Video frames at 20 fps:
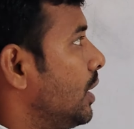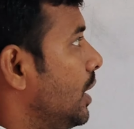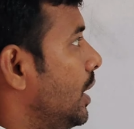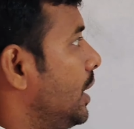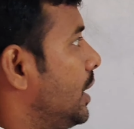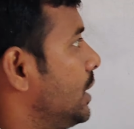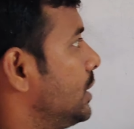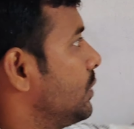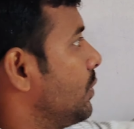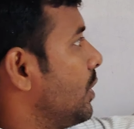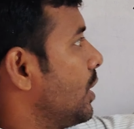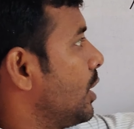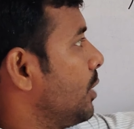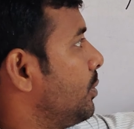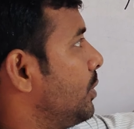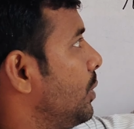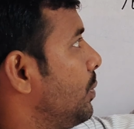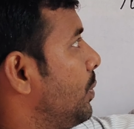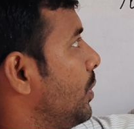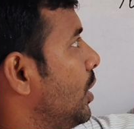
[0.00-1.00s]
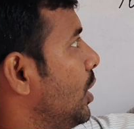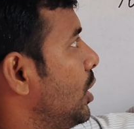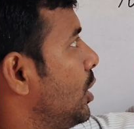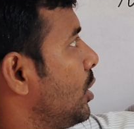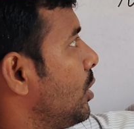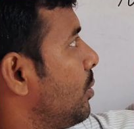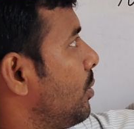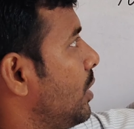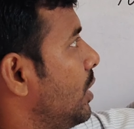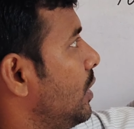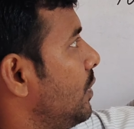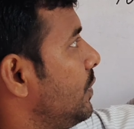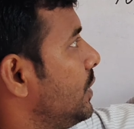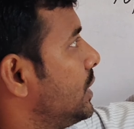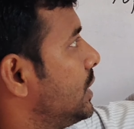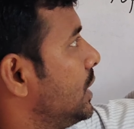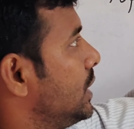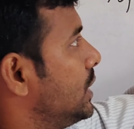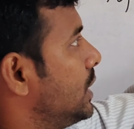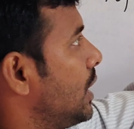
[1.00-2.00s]
it is one of the polynomial
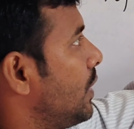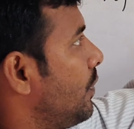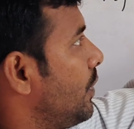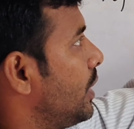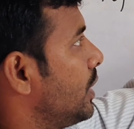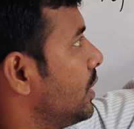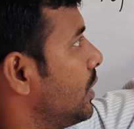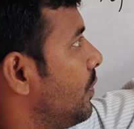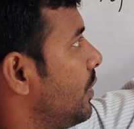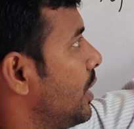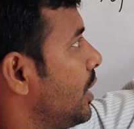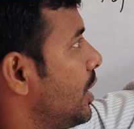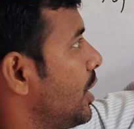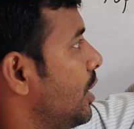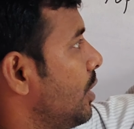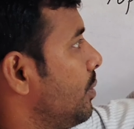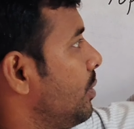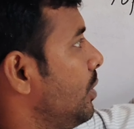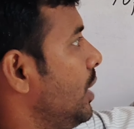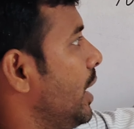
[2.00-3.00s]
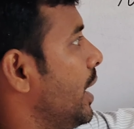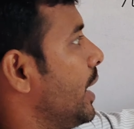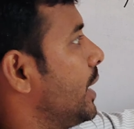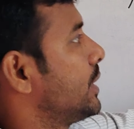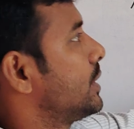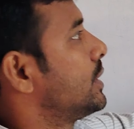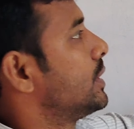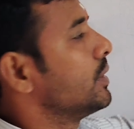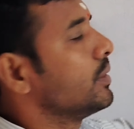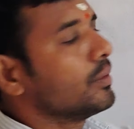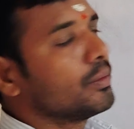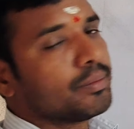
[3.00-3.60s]
which is having the variable x.